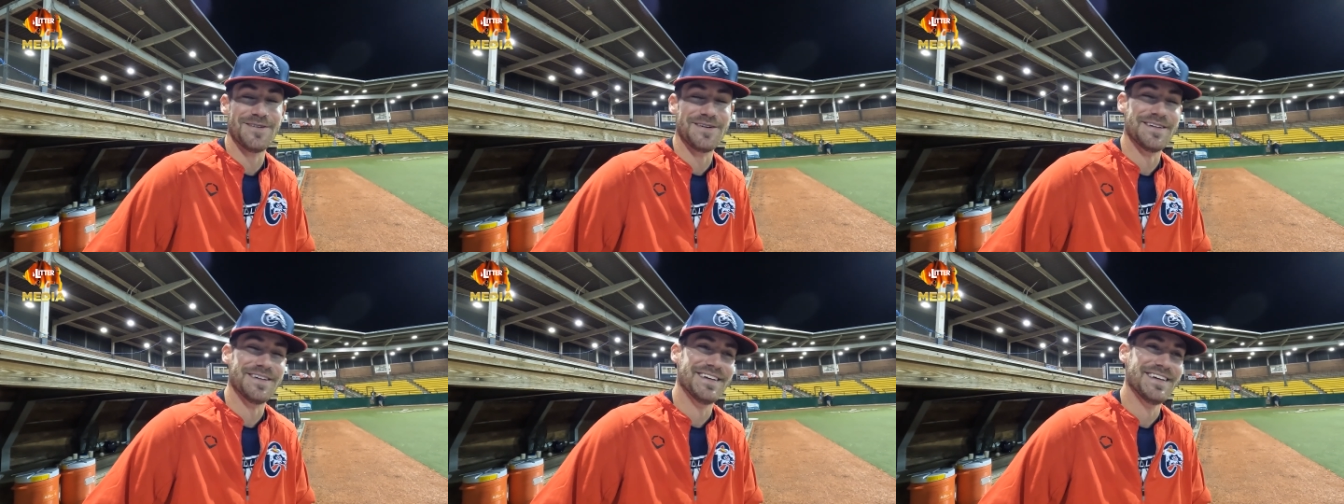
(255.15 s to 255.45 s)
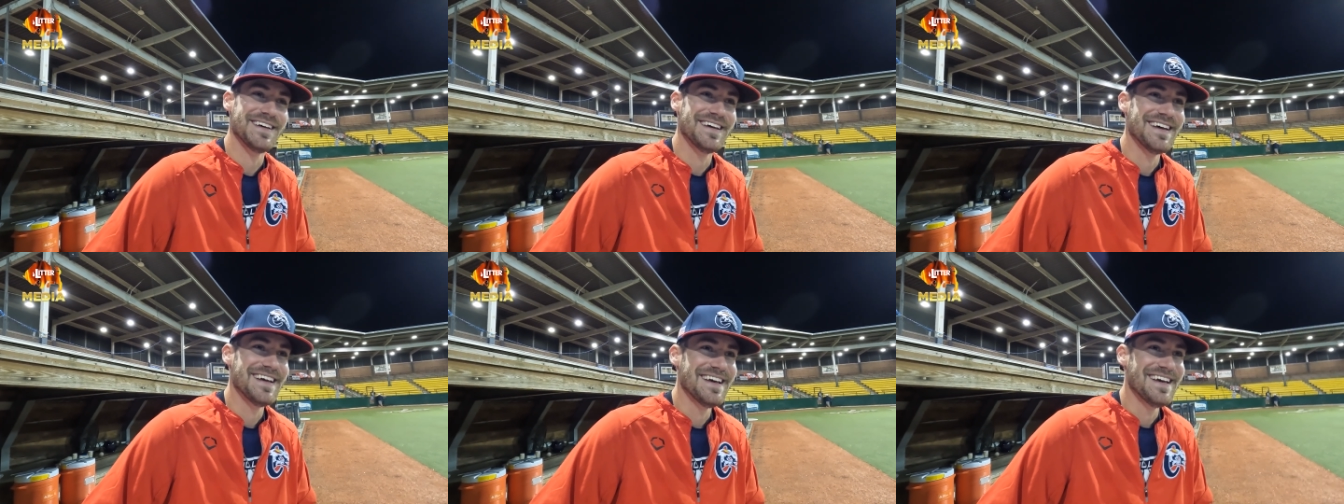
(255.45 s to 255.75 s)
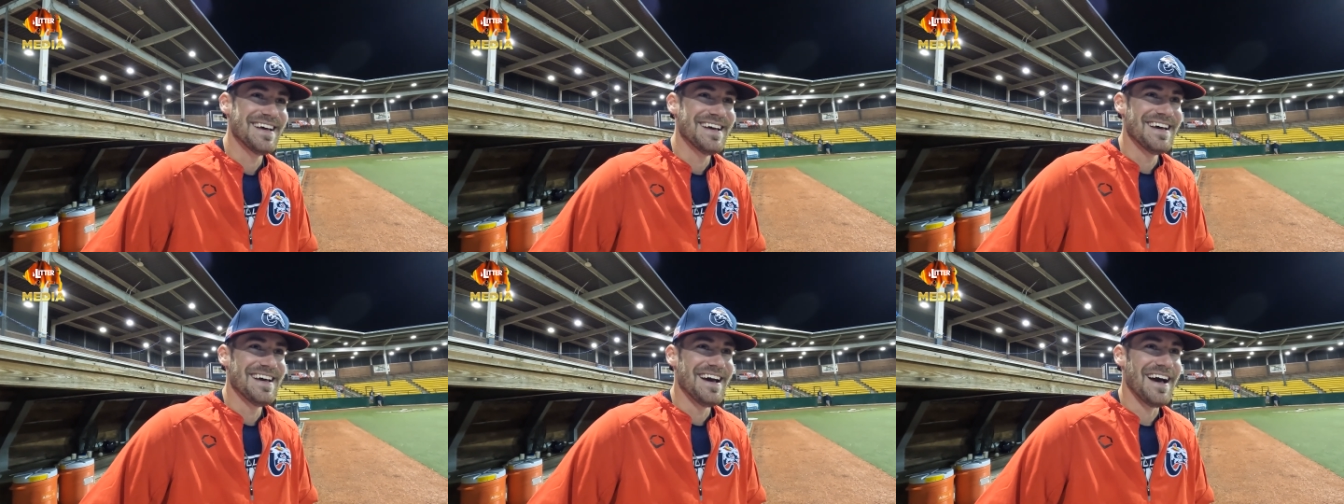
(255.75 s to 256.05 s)
But
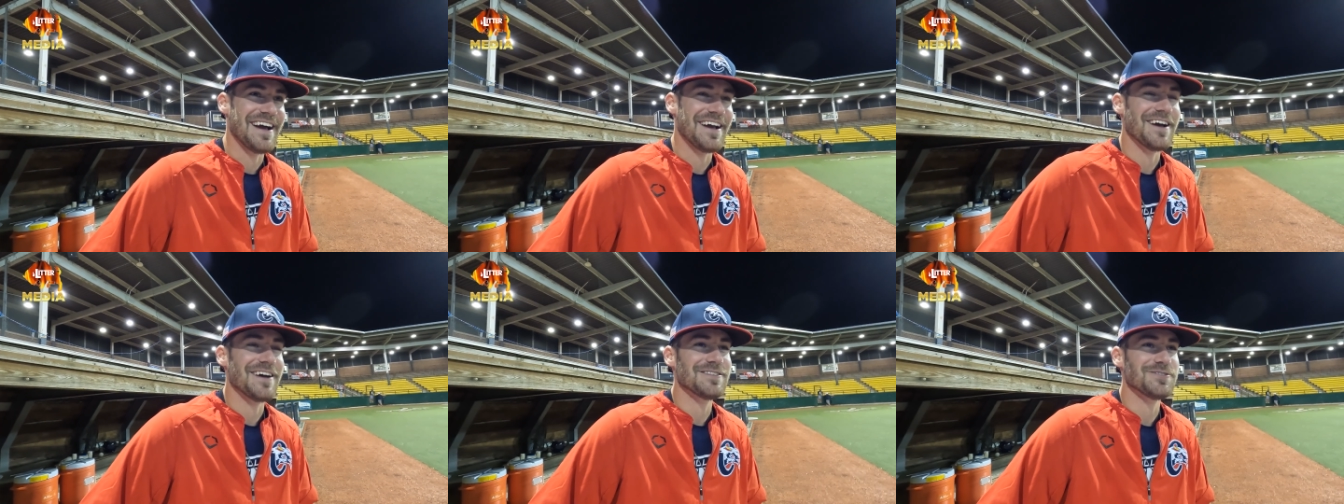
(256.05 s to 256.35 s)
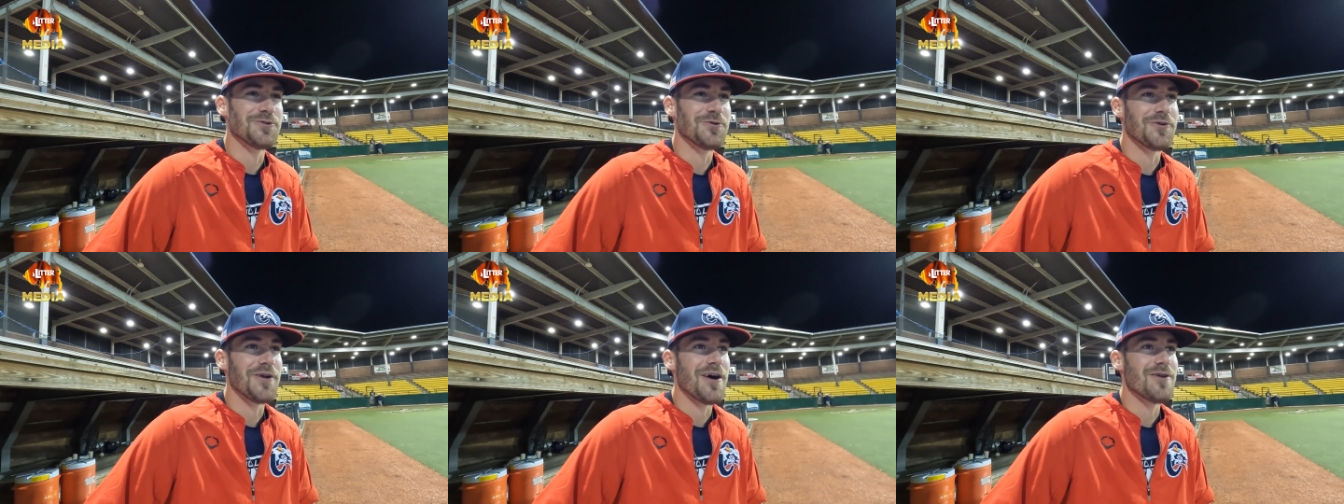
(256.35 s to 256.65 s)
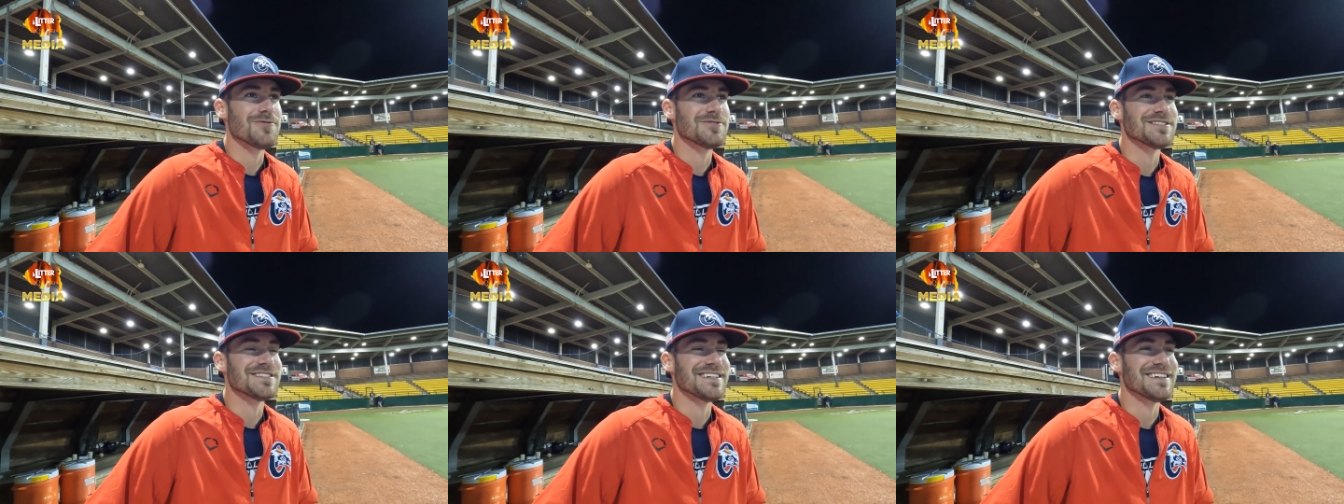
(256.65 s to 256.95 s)
I got told I
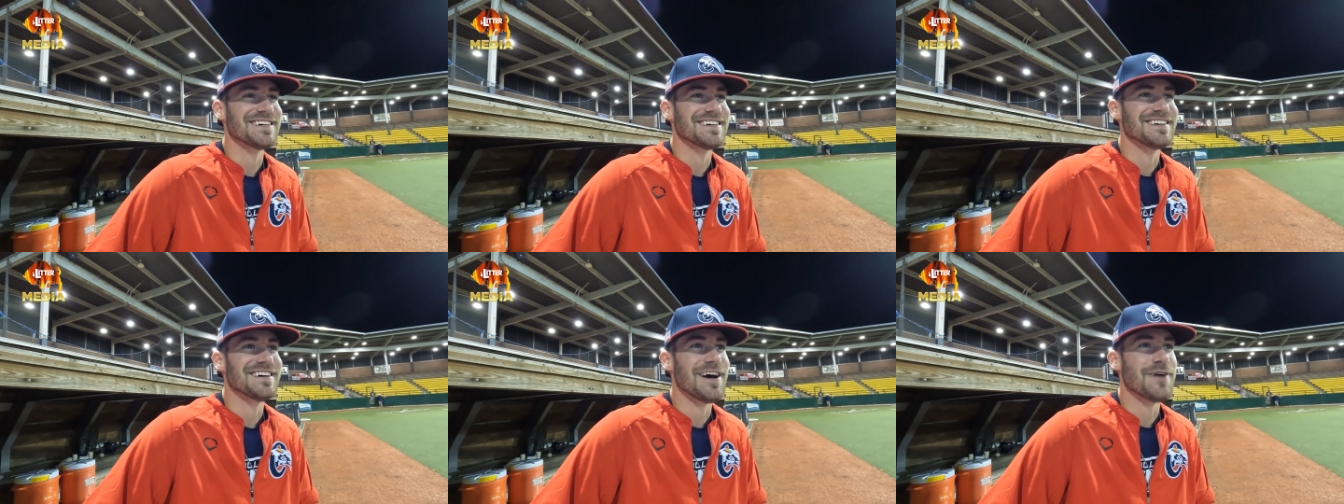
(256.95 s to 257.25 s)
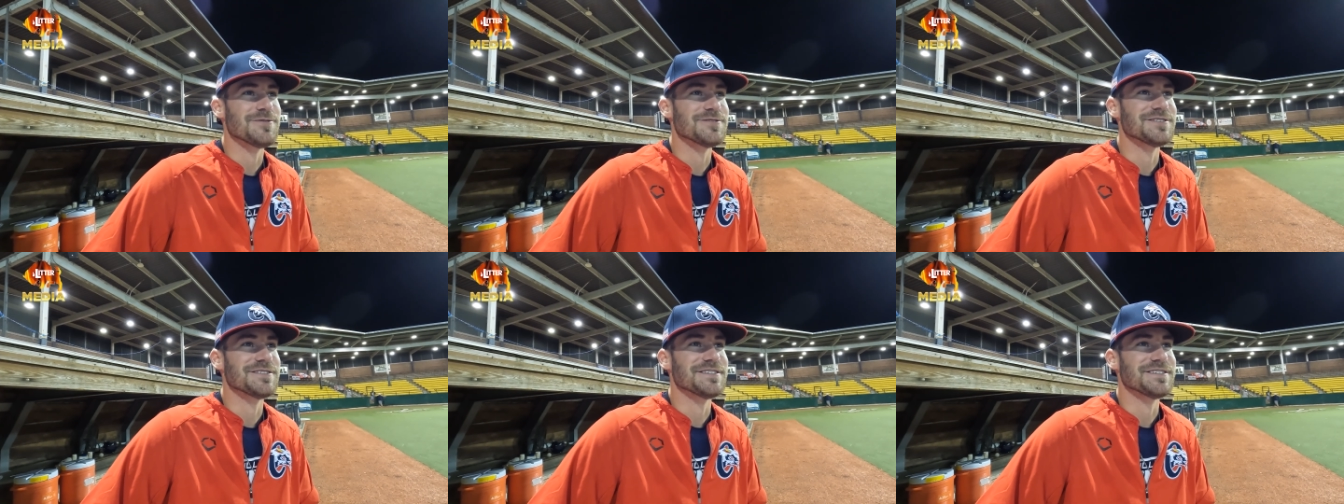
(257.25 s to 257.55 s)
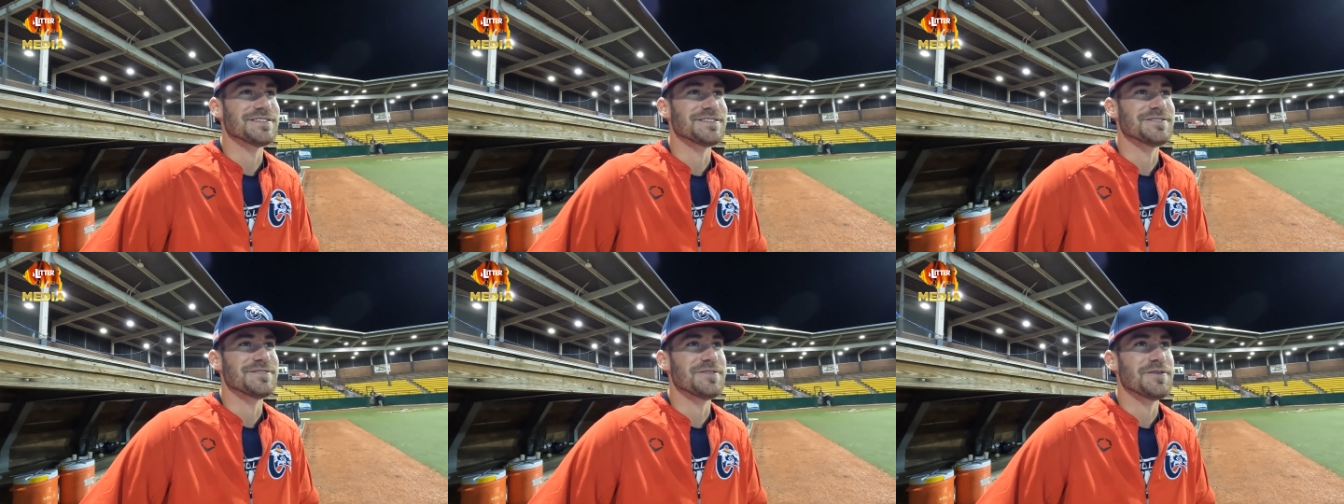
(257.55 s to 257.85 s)
was a, I was
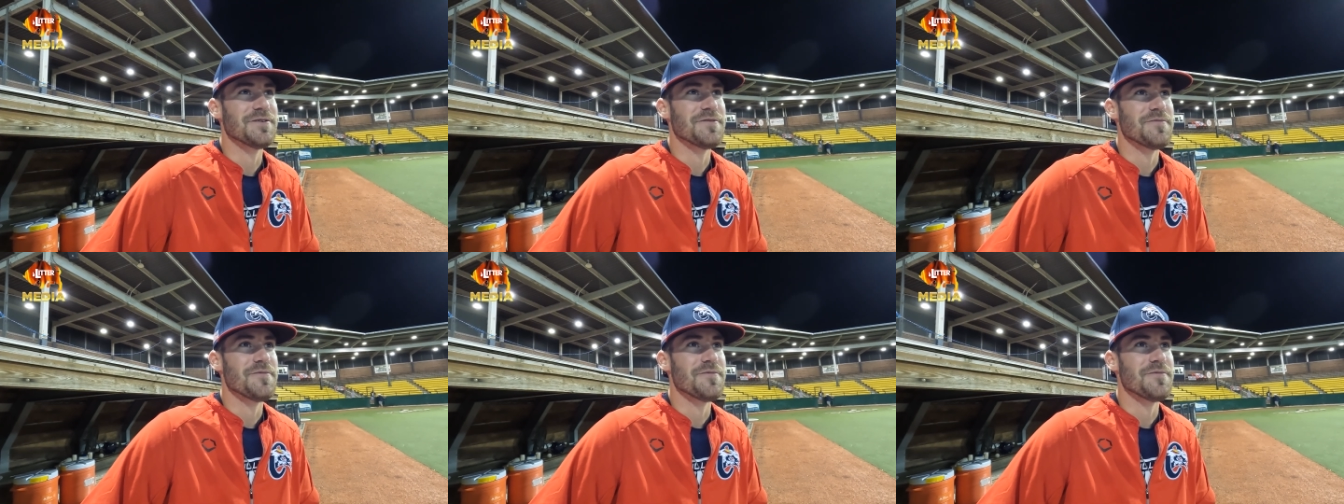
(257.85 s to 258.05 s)
a